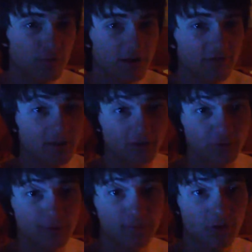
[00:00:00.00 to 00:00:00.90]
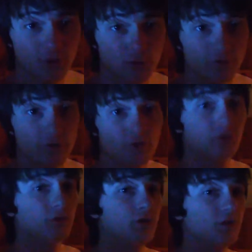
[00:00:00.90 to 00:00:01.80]
if we have differing political
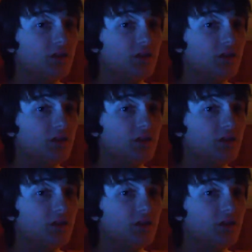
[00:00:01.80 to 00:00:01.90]
views,